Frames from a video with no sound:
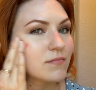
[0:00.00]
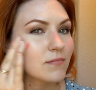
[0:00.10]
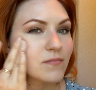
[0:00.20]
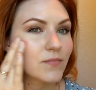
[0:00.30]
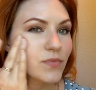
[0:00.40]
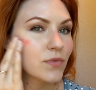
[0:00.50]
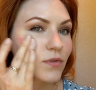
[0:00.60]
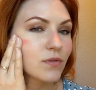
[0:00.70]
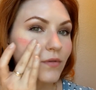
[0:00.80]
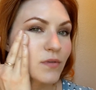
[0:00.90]

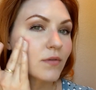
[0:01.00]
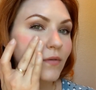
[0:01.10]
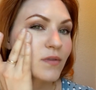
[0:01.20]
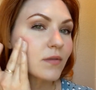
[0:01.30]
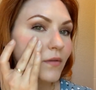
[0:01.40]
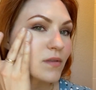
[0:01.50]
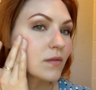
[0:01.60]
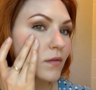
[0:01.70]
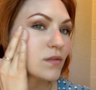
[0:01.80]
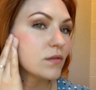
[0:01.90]

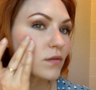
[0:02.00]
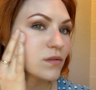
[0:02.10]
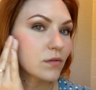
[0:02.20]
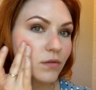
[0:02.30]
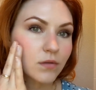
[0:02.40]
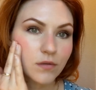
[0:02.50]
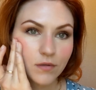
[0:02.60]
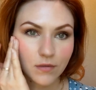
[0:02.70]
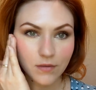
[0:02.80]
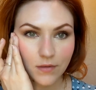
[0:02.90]

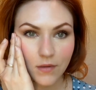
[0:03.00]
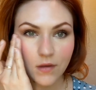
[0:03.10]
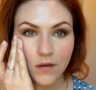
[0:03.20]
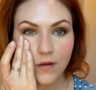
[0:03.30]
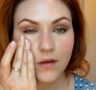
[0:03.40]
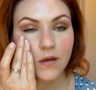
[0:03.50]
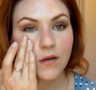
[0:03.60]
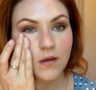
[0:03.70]
Nothing is said.